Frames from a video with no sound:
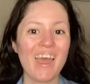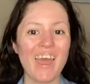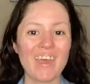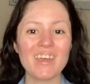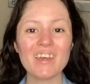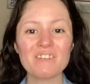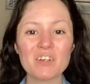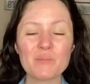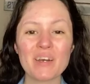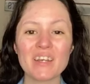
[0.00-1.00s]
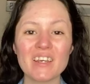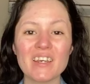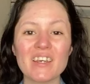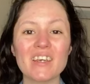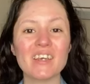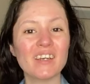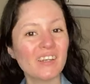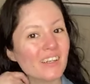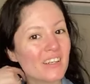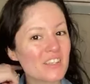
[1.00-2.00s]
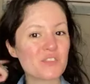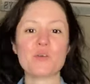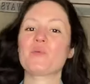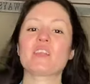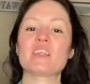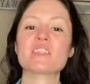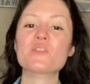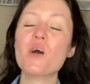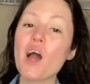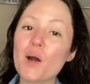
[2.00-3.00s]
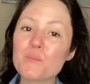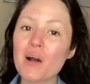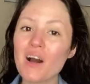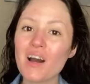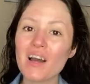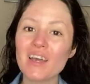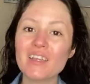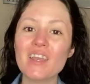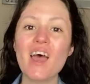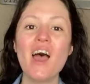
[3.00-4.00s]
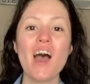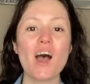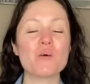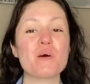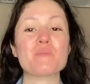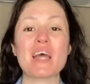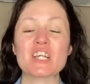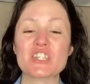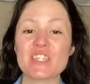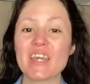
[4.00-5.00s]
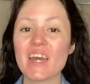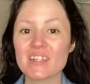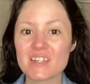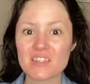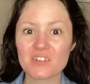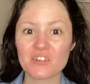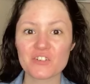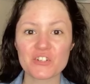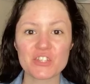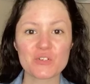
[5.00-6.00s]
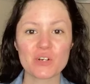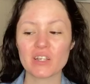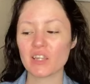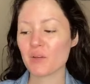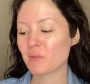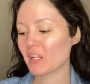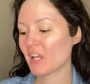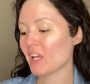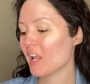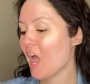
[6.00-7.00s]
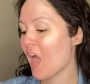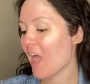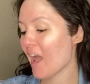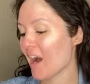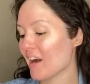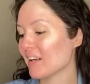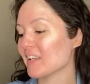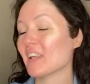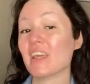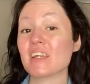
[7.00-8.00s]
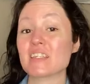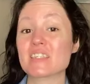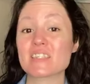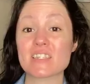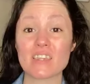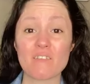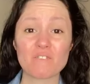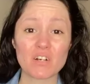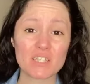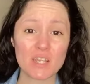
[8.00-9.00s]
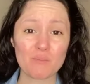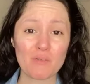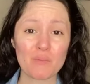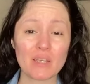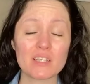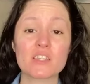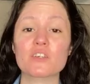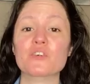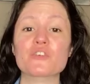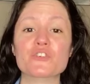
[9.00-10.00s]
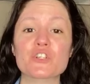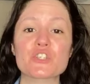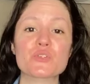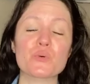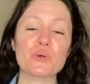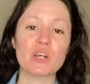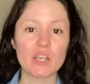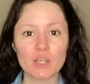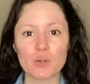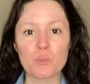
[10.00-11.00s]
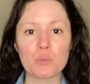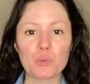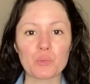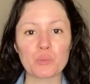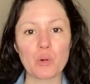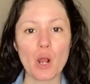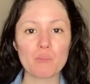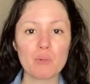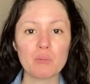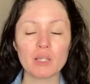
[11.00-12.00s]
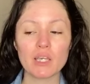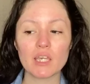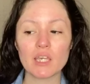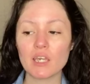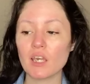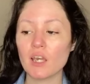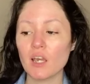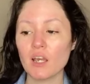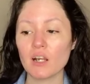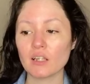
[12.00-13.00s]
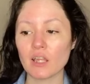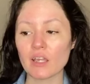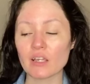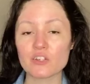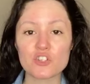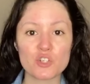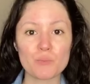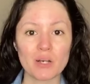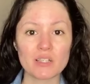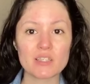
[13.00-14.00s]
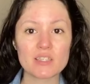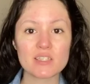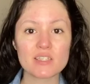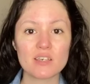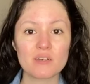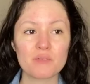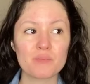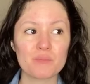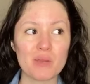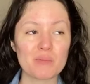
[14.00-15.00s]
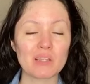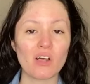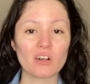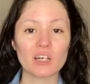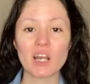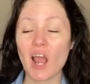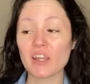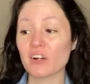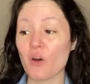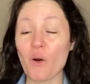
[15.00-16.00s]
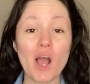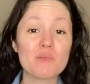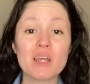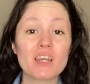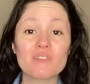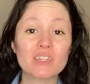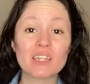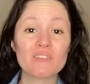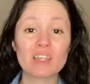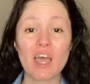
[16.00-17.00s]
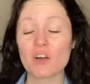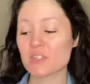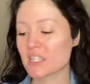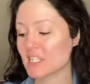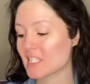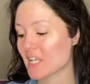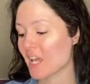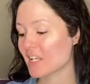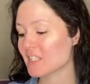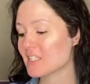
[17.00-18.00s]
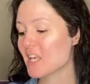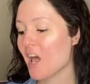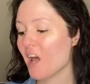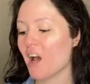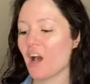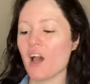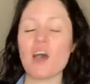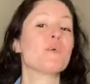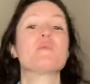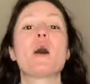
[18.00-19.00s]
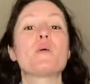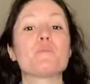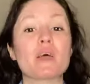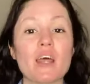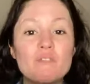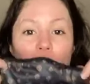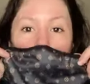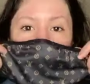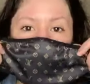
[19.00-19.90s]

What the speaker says: Hey everybody! So I wanted to hop on. I'm actually heading to the grocery store in a minute, and it's the first time I've been to the grocery store in probably like 2 months, maybe longer. I don't know. I'm not even leaving the house these days, but I've got my